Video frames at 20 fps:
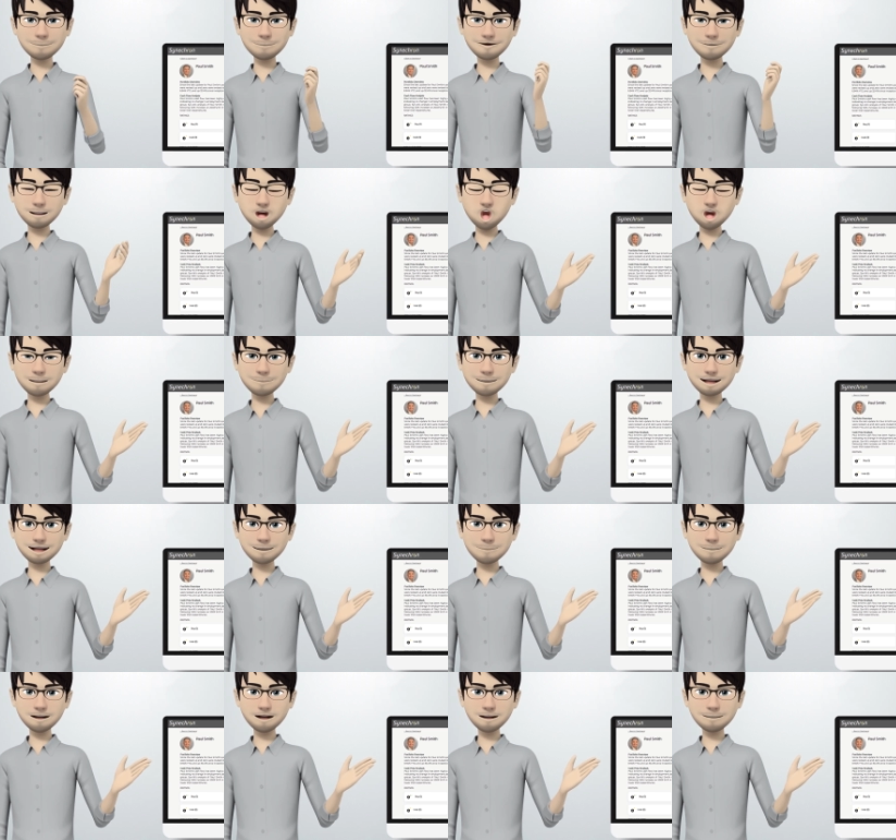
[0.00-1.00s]

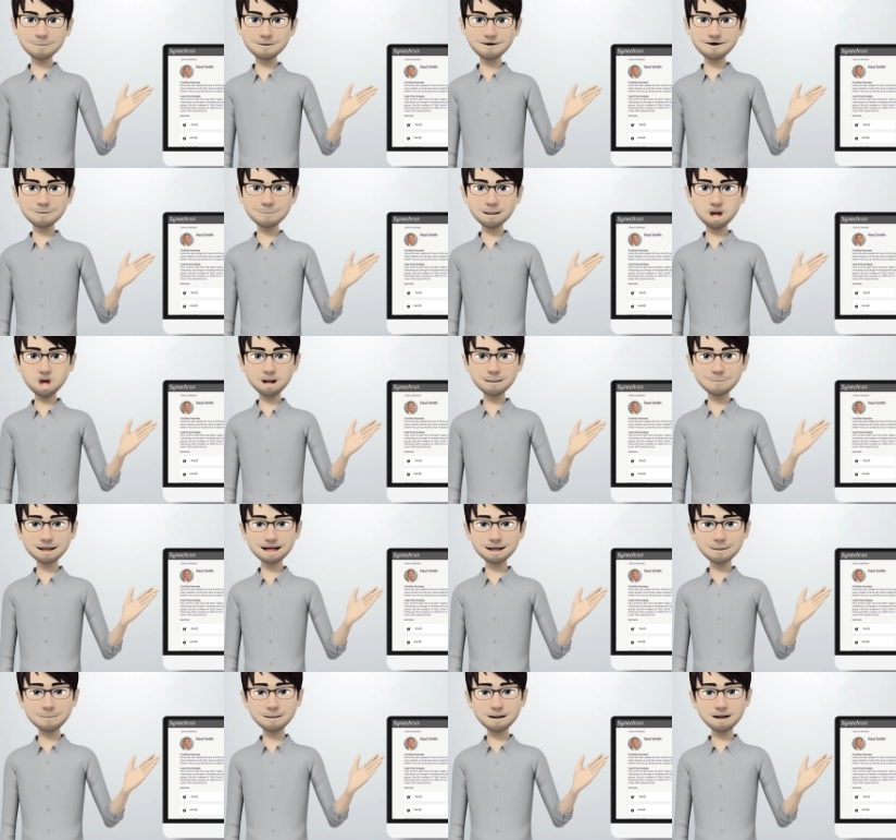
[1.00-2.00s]
Synechron's Informed
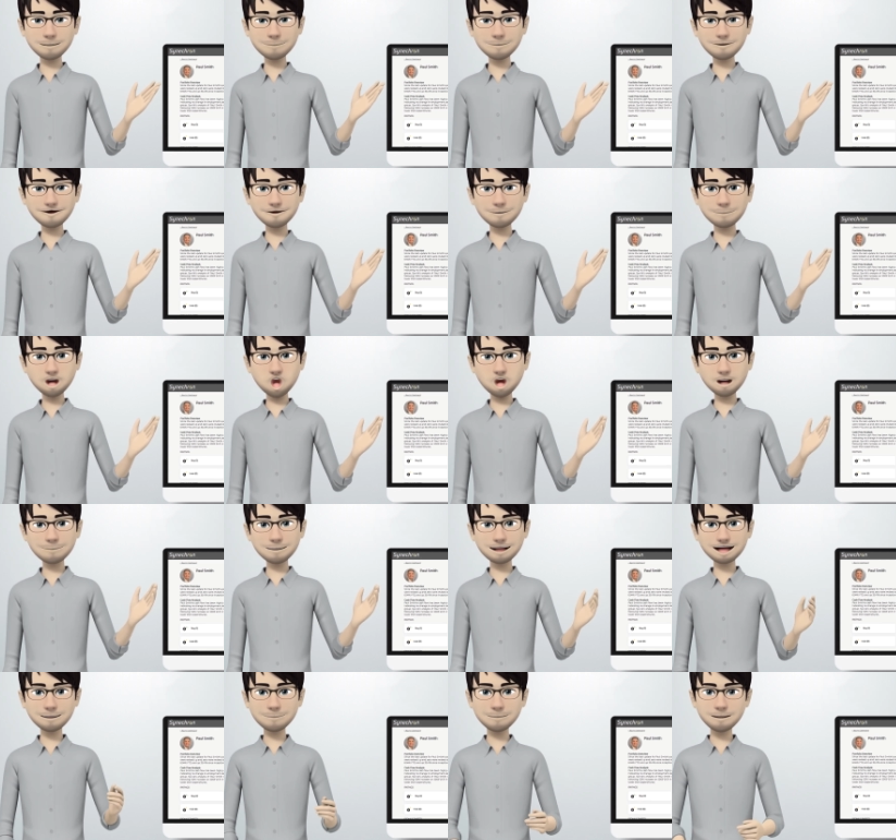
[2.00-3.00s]
Investing Accelerator
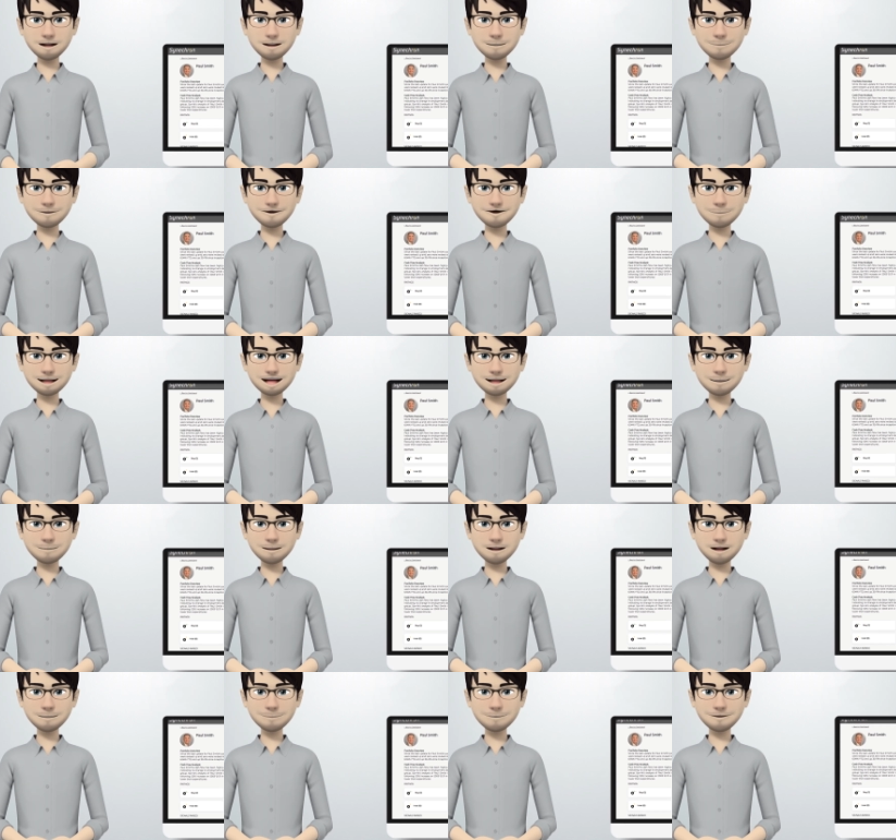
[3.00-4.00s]
detects signals
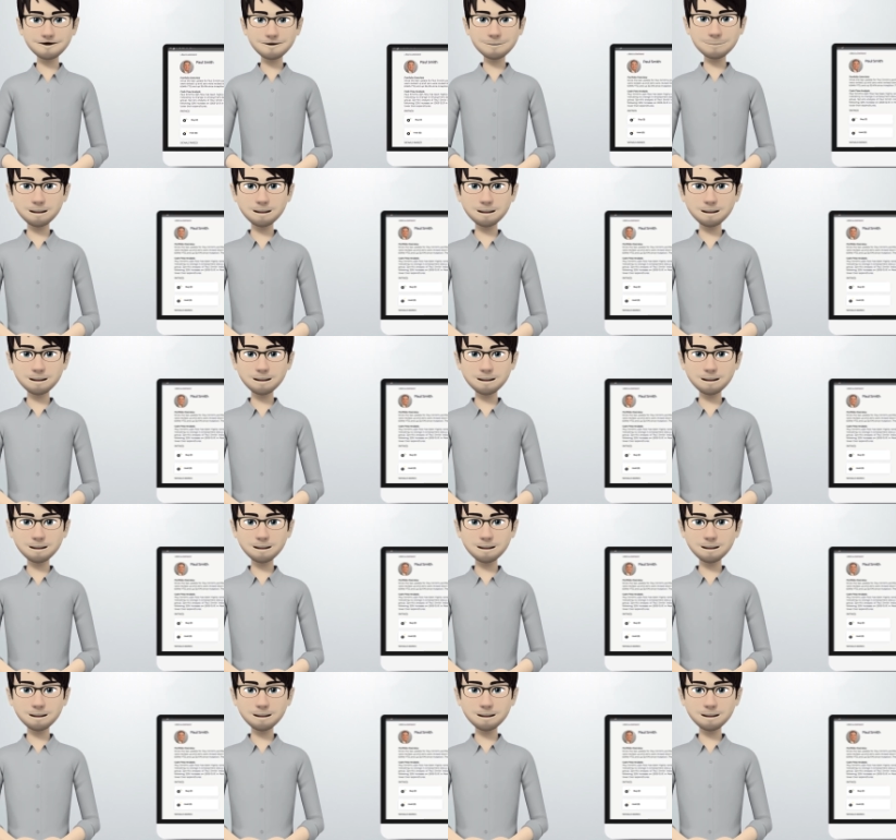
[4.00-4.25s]
impacting